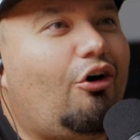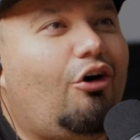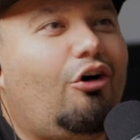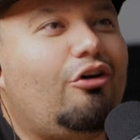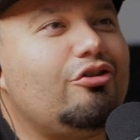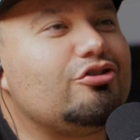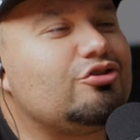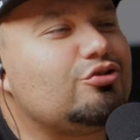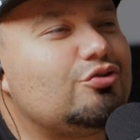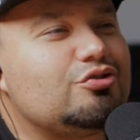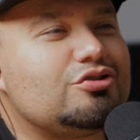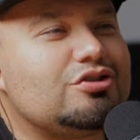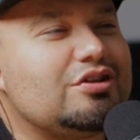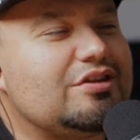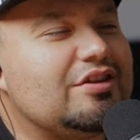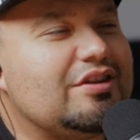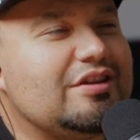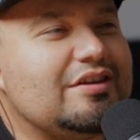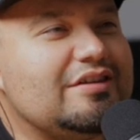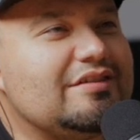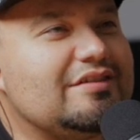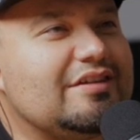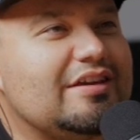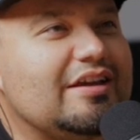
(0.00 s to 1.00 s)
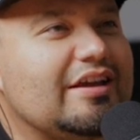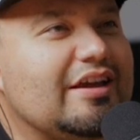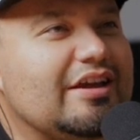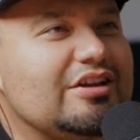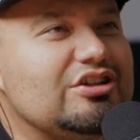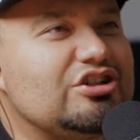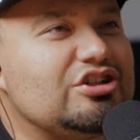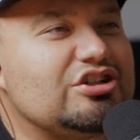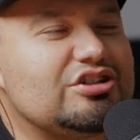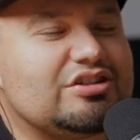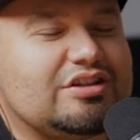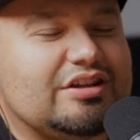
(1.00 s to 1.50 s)
all sorts of things like
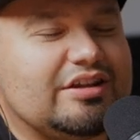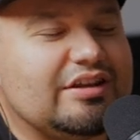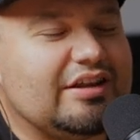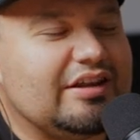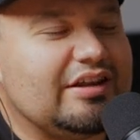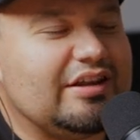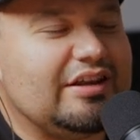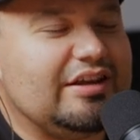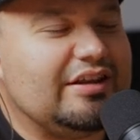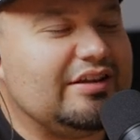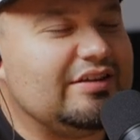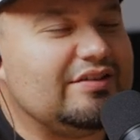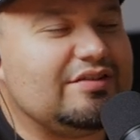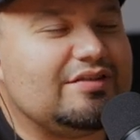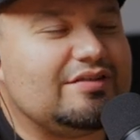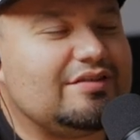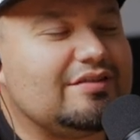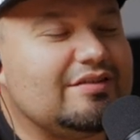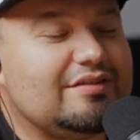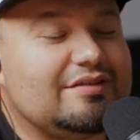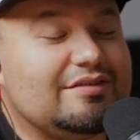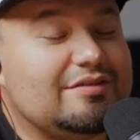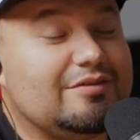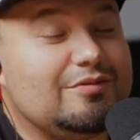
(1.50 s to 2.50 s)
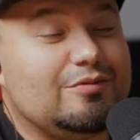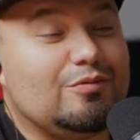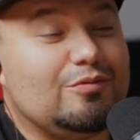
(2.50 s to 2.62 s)
it just like is